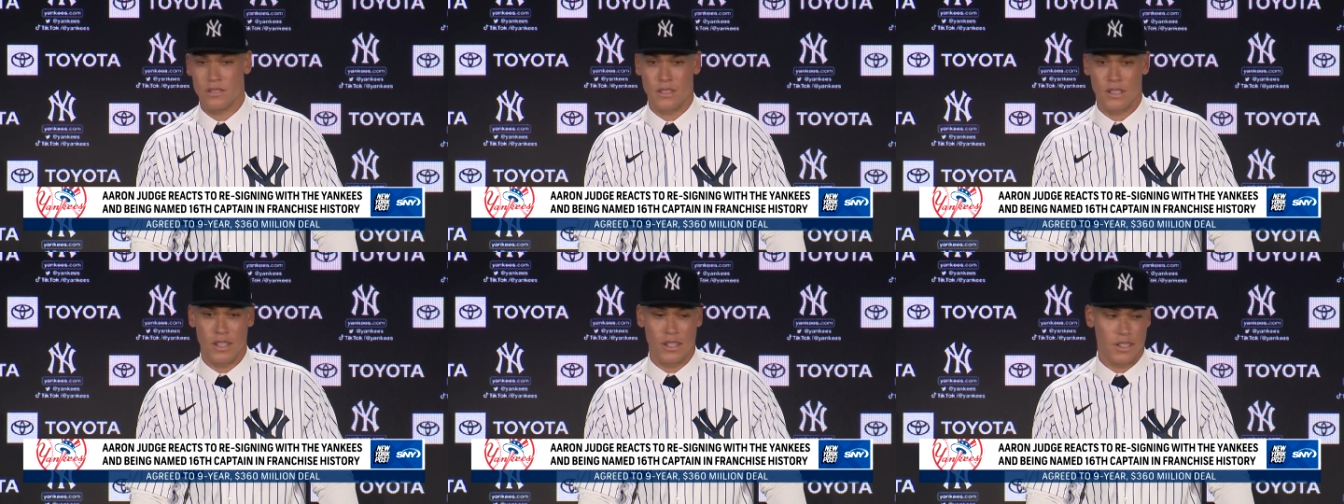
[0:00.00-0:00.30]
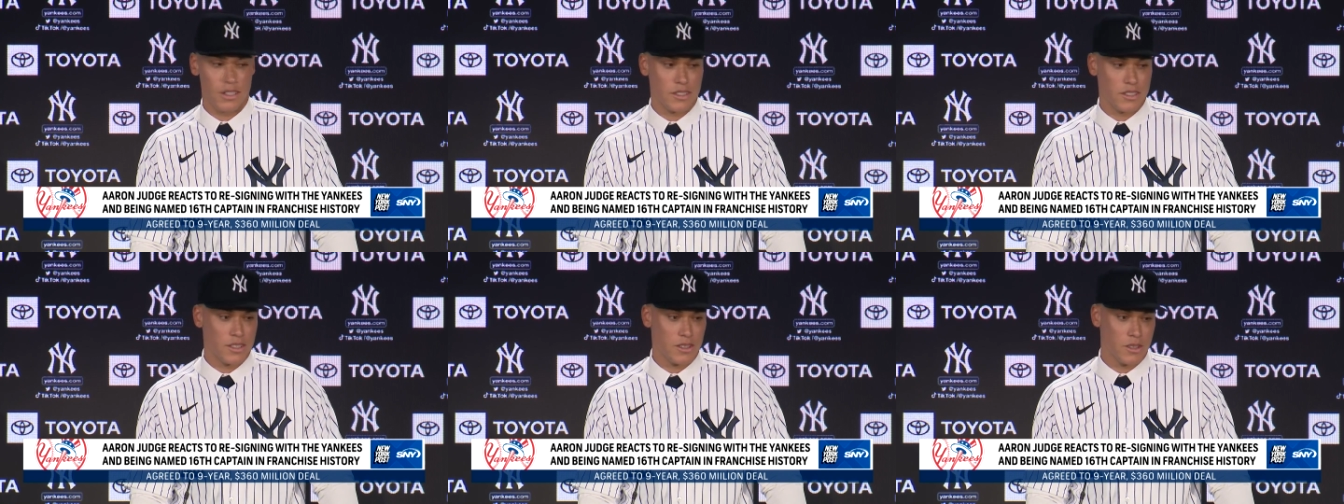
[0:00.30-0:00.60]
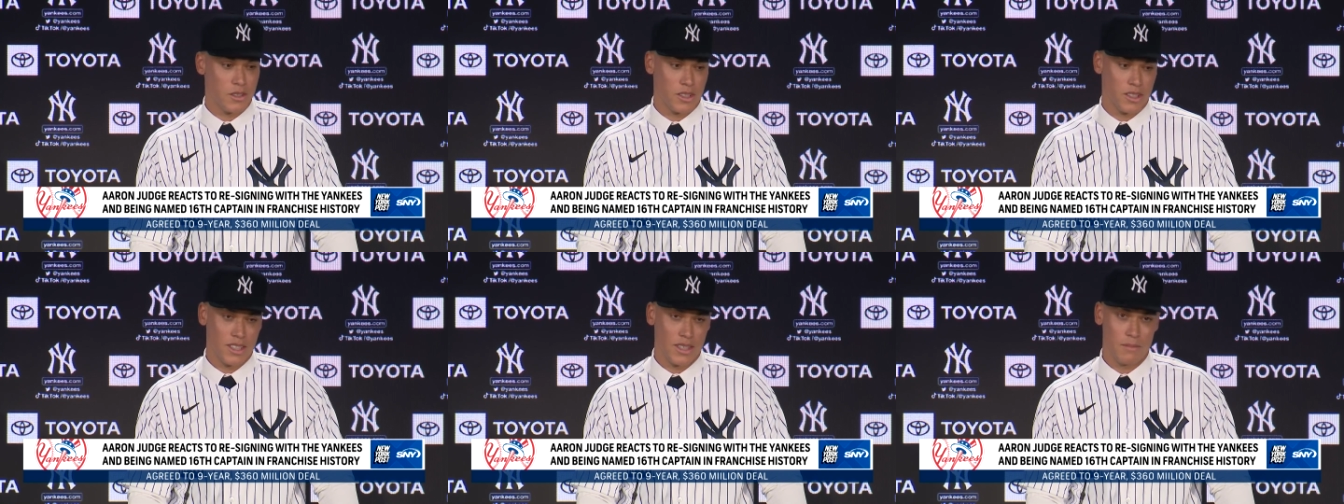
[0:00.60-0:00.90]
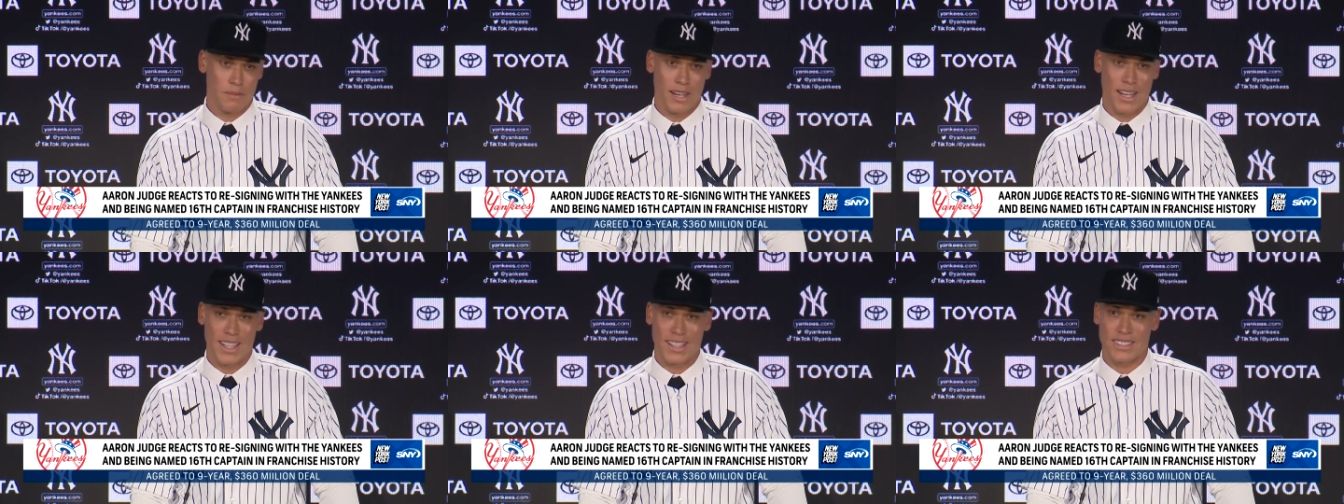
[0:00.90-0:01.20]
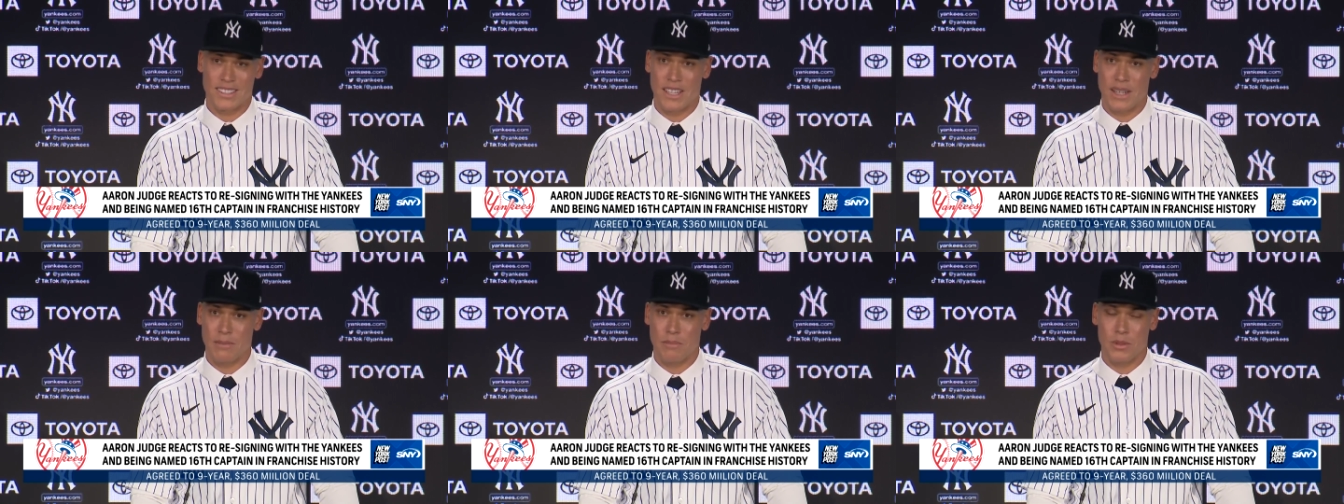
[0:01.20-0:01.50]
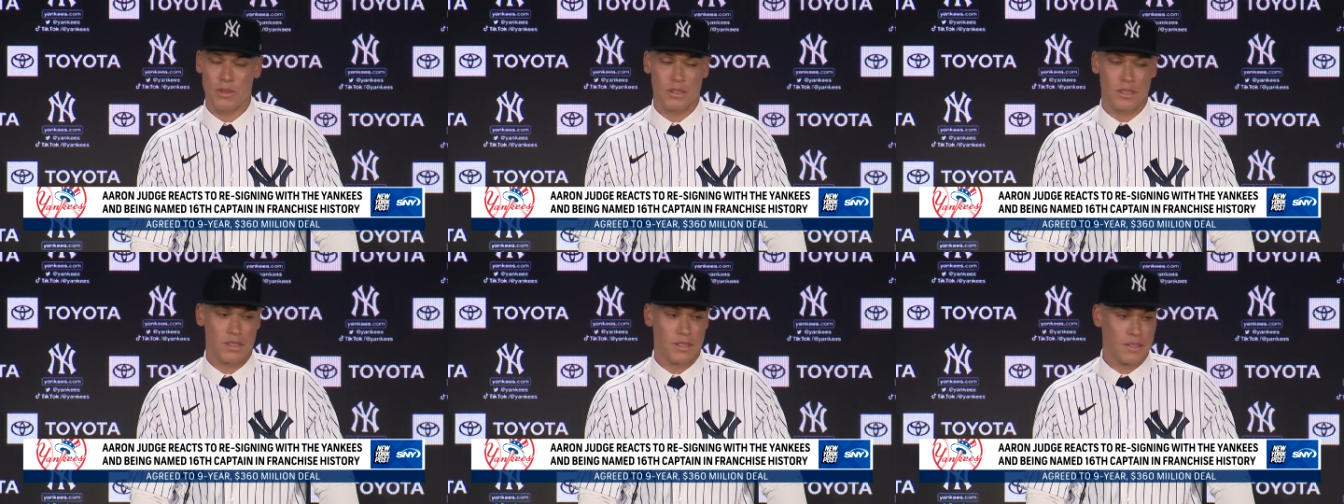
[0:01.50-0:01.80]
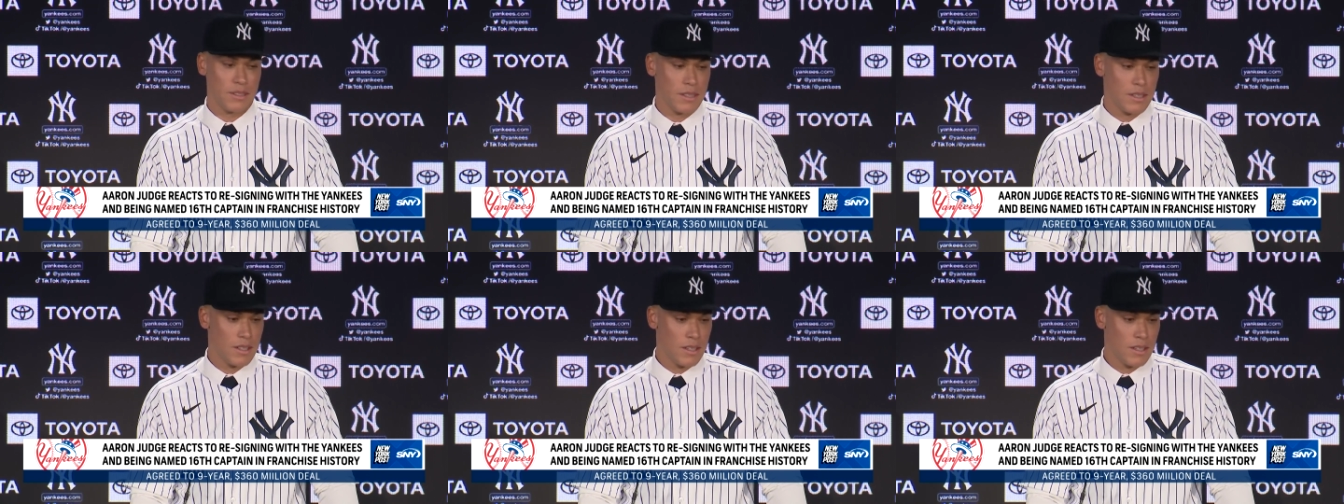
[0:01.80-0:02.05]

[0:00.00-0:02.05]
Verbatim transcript: Uh, continue to lead by example, and